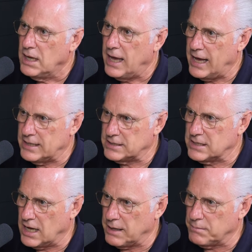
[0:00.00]
as
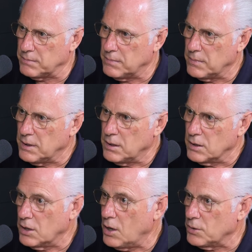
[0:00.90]
time mm-hmm.
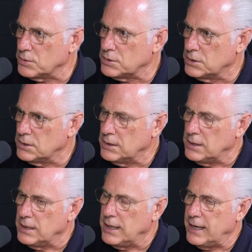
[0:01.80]
goes.
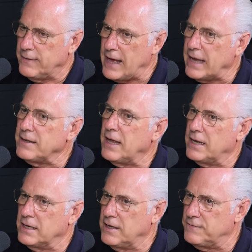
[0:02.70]
And that
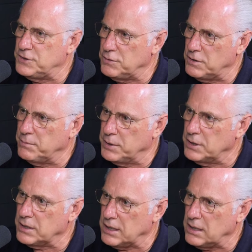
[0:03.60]
then gives you the
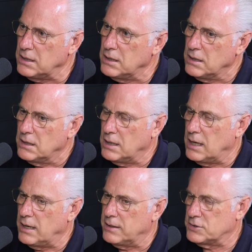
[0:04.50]
ability.
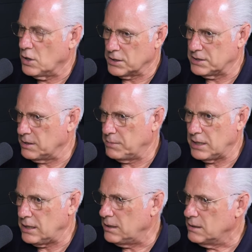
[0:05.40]
Uh, I was talking to
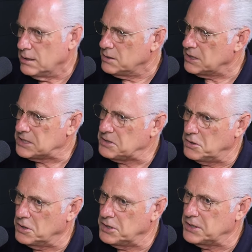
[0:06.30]
somebody just
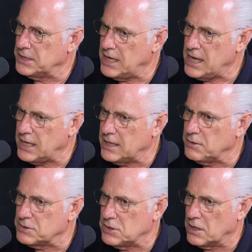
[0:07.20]
earlier today
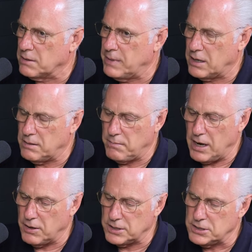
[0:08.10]
that was talking about in
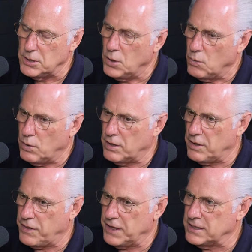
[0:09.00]
marriage, one of
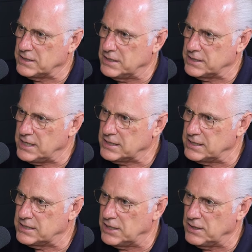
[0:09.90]
the things that is
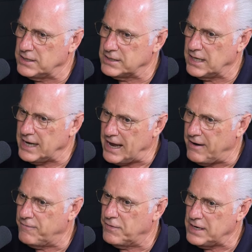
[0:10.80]
necessary is that
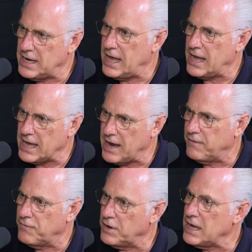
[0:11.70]
every day,
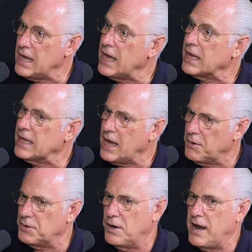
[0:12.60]
every
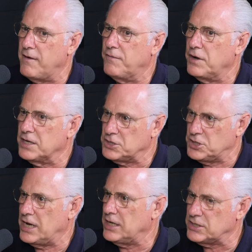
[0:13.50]
encounter, every
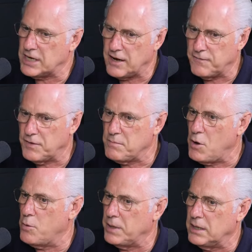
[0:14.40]
exchange, every
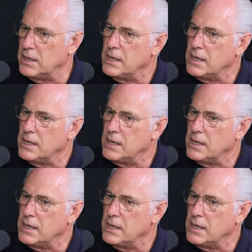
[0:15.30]
moment,